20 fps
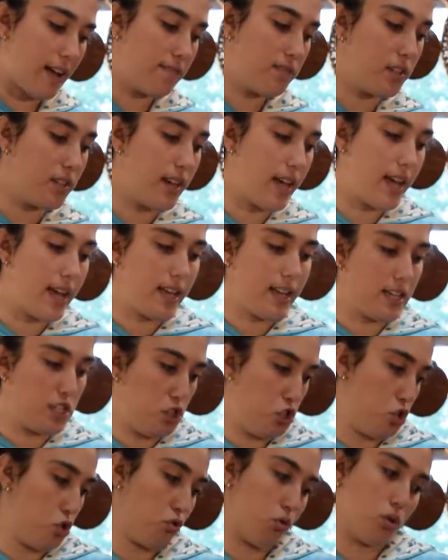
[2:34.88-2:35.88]
Today
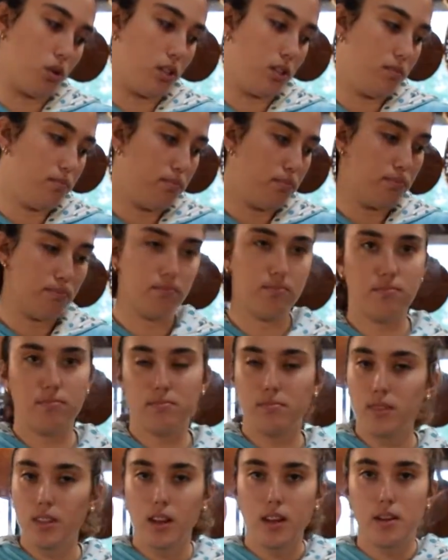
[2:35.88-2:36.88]
is sorghum,
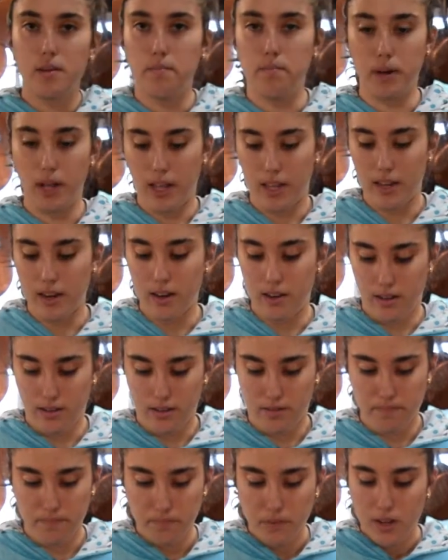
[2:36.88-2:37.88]
but
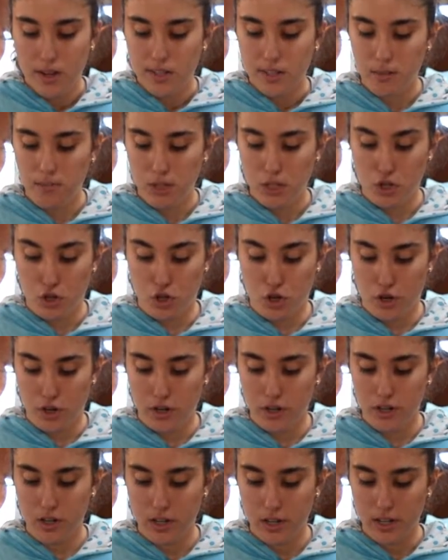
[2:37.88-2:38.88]
something dark
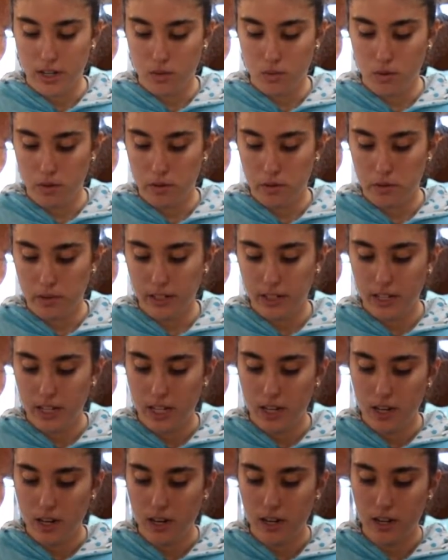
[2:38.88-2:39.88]
is what we really
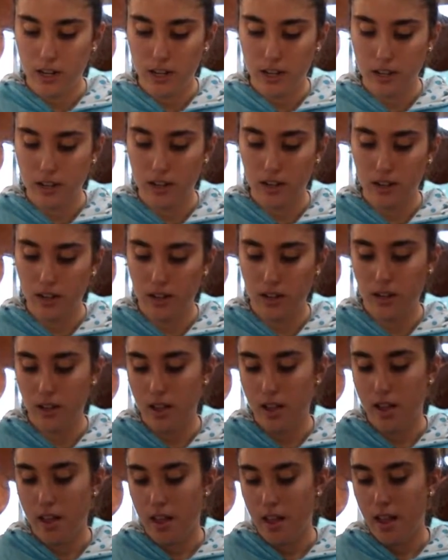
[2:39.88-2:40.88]
need.
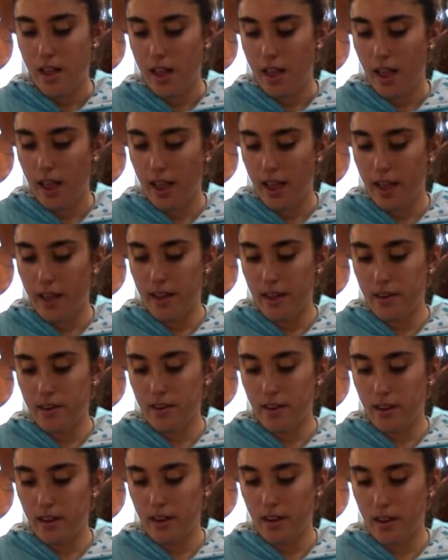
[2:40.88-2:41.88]

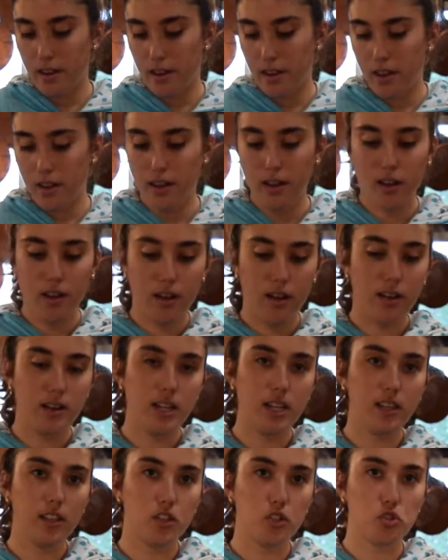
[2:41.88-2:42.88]
And a
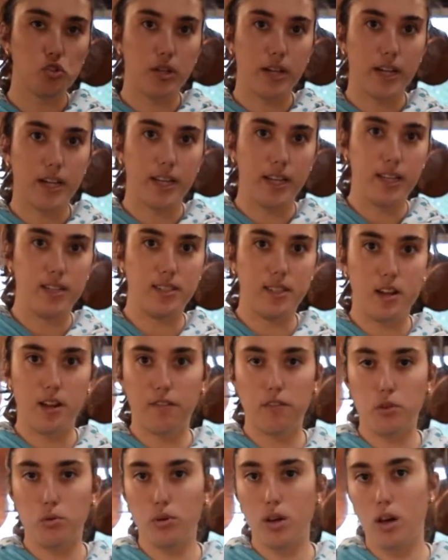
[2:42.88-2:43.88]
neat little trick is that if
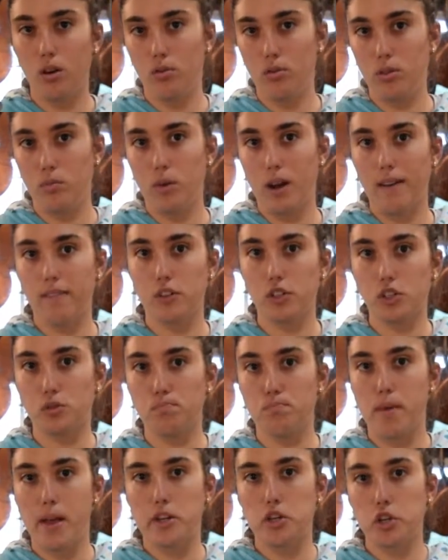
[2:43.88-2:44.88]
you coat whatever
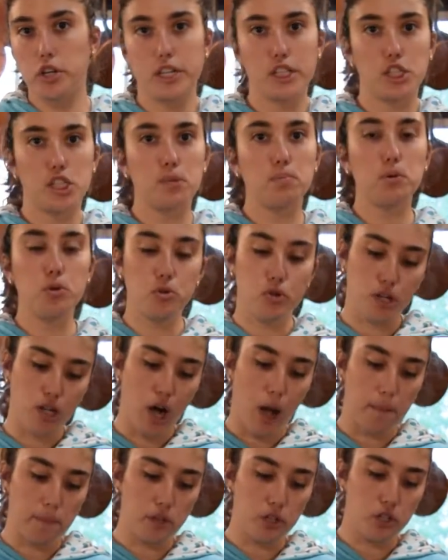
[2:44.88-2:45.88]
measuring spoon or
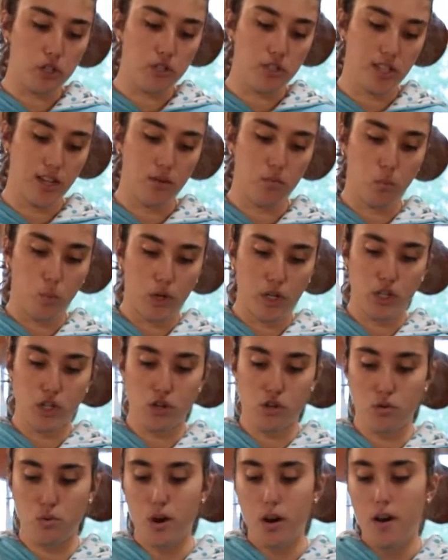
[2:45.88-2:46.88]
cup you're using when
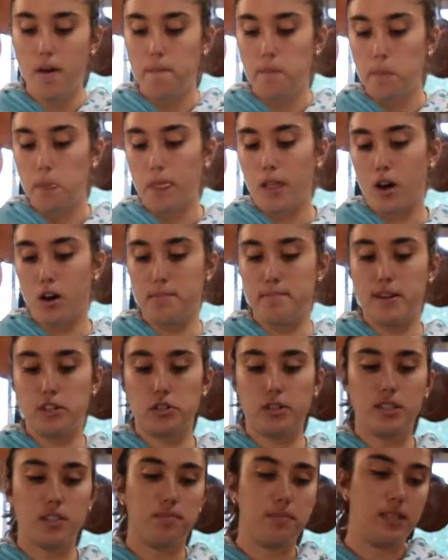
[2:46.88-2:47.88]
you are
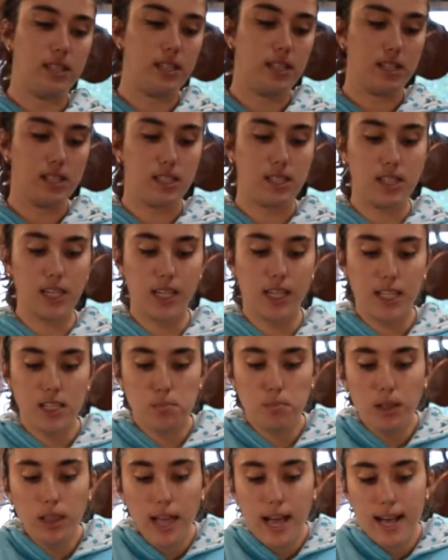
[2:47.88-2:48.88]
measuring something as sticky as
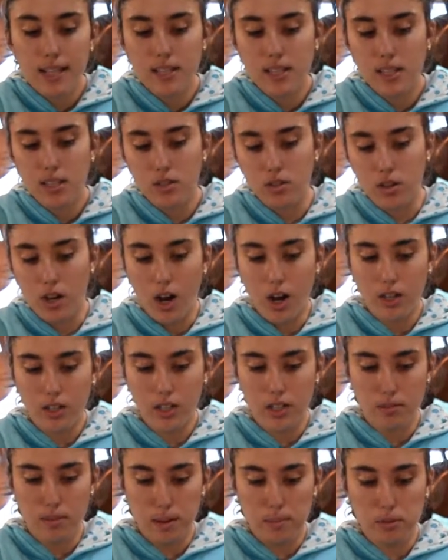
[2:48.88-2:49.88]
molasses or
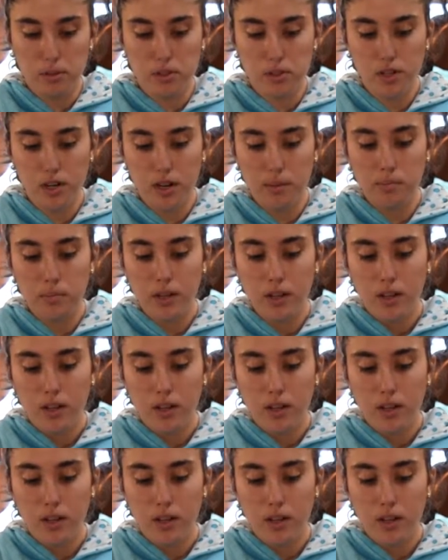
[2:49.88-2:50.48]
honey or maple syrup,